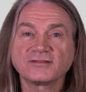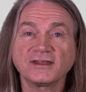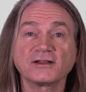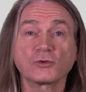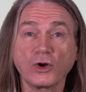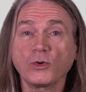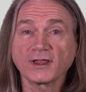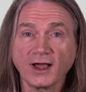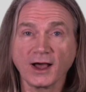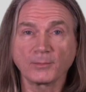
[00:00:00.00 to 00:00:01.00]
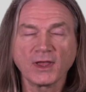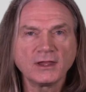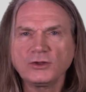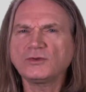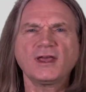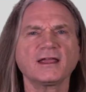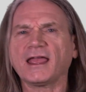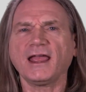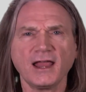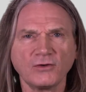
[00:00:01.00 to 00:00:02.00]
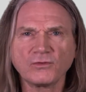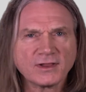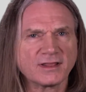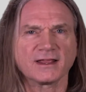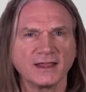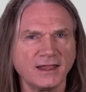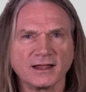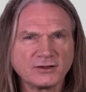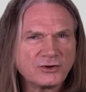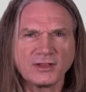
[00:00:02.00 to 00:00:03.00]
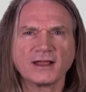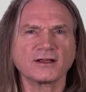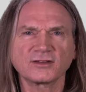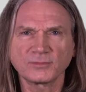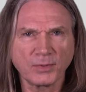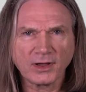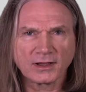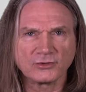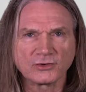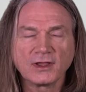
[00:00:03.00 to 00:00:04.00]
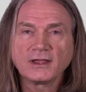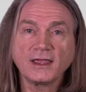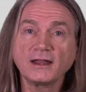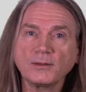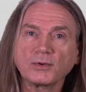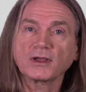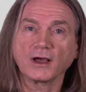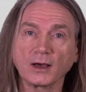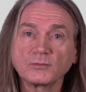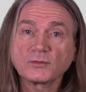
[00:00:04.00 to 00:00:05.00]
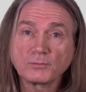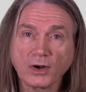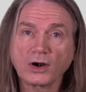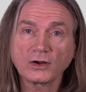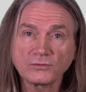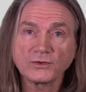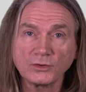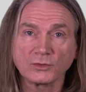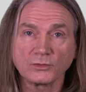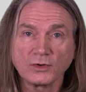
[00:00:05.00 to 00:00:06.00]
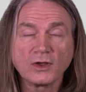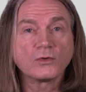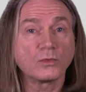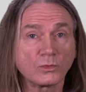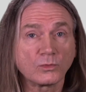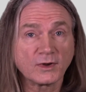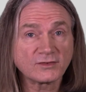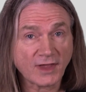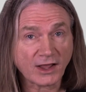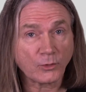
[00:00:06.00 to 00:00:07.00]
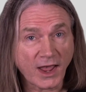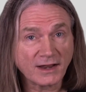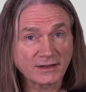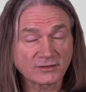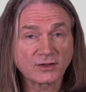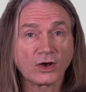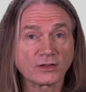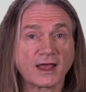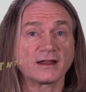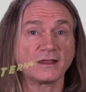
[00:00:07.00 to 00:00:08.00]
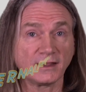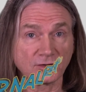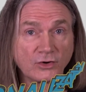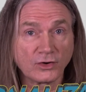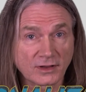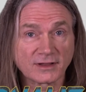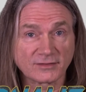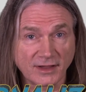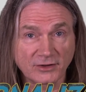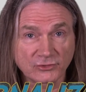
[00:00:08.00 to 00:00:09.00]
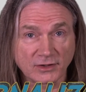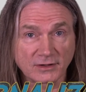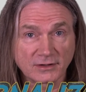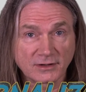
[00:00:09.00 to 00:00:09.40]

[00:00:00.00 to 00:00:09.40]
See, growing up, you take everything in. You're like a sponge, and it becomes part of you. We psychoanalysts call that internalization.